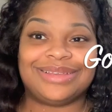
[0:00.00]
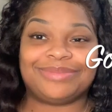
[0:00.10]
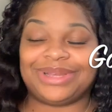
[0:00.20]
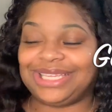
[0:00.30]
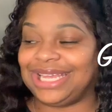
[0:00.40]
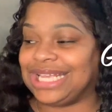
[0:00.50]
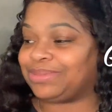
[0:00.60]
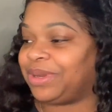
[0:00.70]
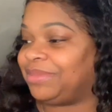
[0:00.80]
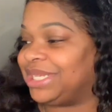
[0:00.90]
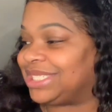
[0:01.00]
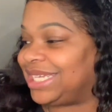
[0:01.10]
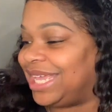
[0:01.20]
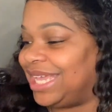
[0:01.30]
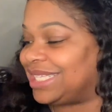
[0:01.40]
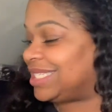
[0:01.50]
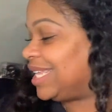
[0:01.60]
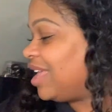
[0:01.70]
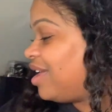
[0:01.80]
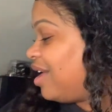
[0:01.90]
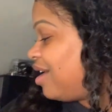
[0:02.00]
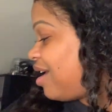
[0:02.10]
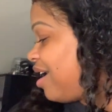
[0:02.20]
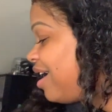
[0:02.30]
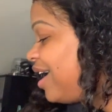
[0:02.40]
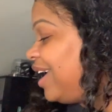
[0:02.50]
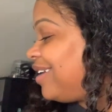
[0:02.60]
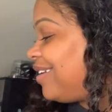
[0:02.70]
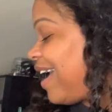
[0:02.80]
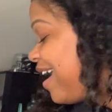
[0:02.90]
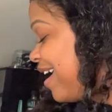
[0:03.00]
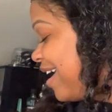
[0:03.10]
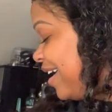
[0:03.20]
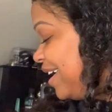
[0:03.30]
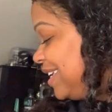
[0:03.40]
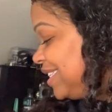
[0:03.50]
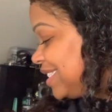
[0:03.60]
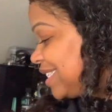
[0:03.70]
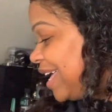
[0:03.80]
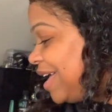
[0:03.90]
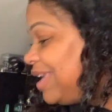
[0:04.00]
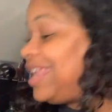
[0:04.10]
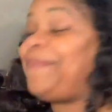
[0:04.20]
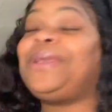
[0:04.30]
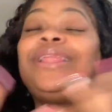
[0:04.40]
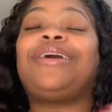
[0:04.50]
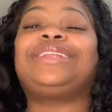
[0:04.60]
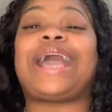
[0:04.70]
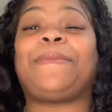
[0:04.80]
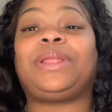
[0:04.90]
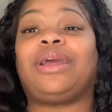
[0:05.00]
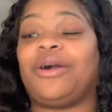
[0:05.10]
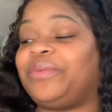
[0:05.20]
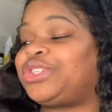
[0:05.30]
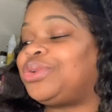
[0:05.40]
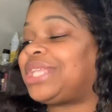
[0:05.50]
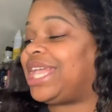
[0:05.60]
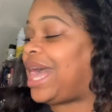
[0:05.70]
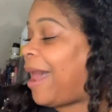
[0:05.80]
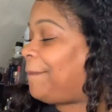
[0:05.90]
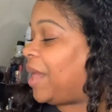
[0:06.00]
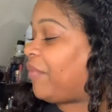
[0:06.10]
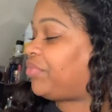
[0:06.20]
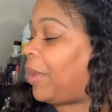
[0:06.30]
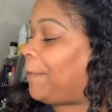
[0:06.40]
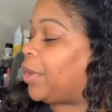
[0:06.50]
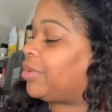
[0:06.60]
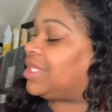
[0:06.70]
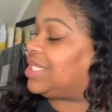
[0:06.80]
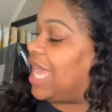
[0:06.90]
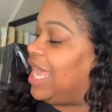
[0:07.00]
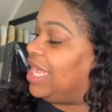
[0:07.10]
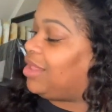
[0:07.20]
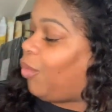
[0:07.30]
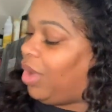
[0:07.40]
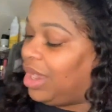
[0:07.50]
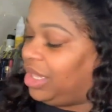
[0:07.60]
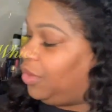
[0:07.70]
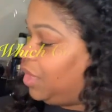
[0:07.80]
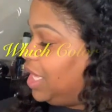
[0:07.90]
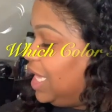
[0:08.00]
But yeah, that's pretty much it. All right, guys. Let me know down below what you think about the purse set and the wallet.